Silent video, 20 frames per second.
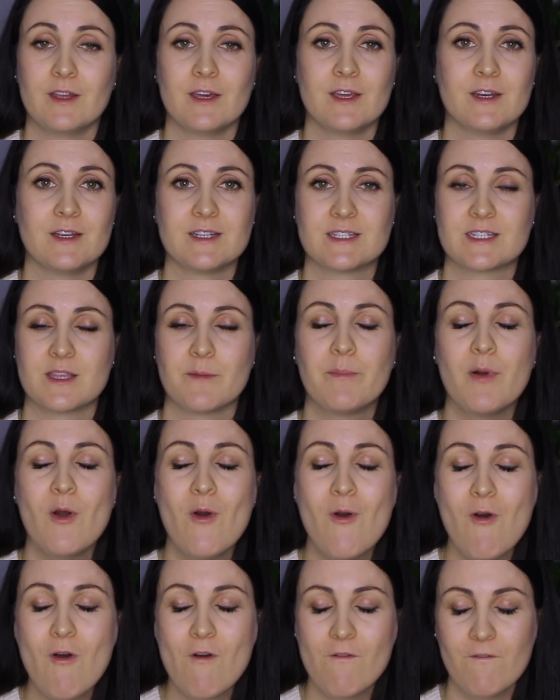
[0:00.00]
It is the
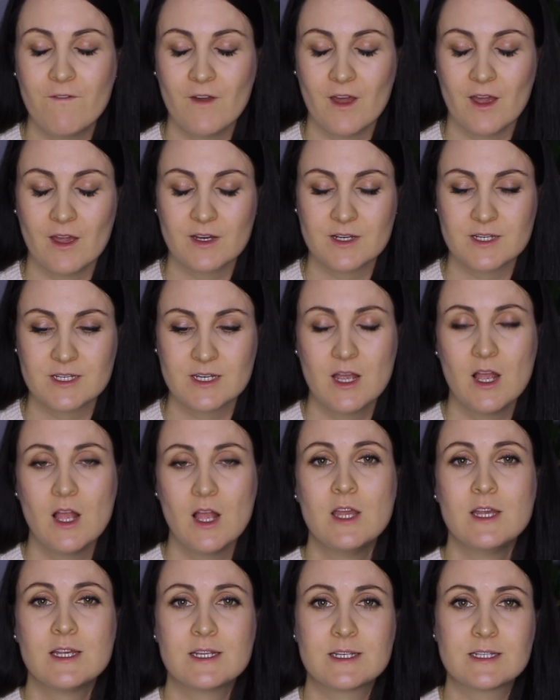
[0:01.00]
perfect
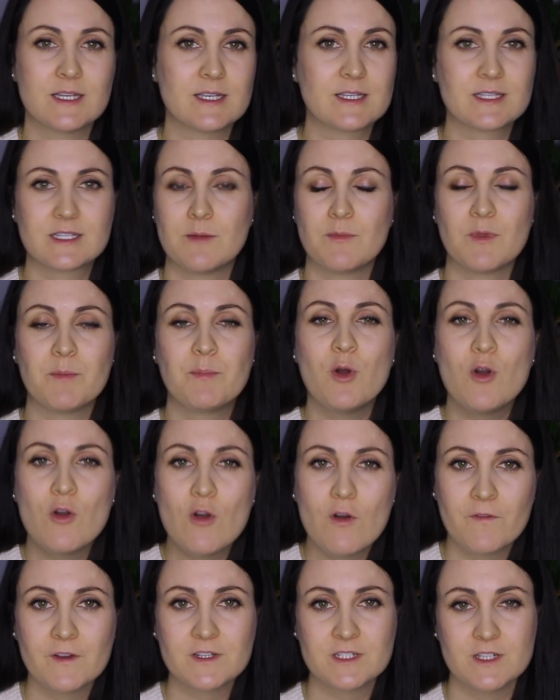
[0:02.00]
system, the
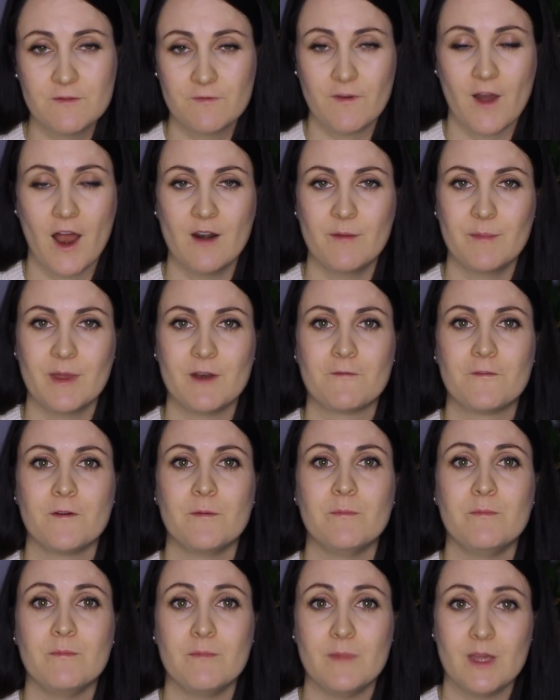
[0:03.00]
perfect environment for
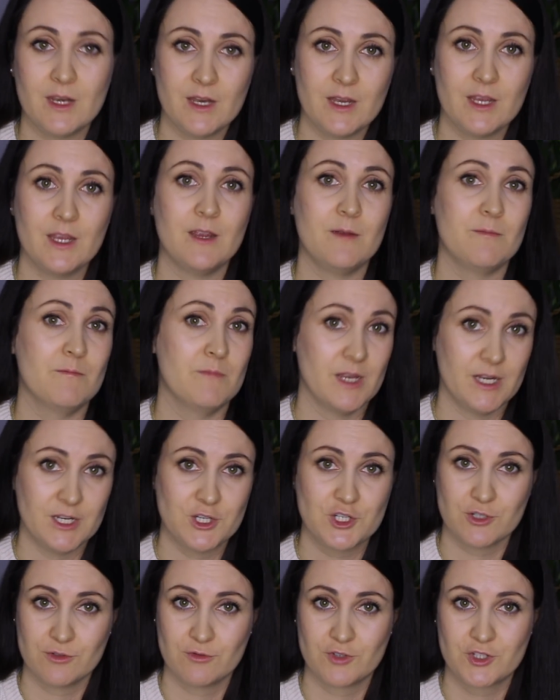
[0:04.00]
many, many
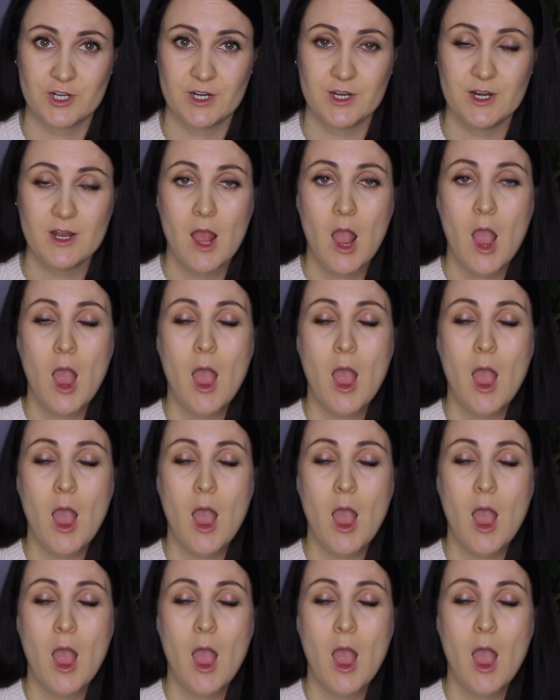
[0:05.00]
children,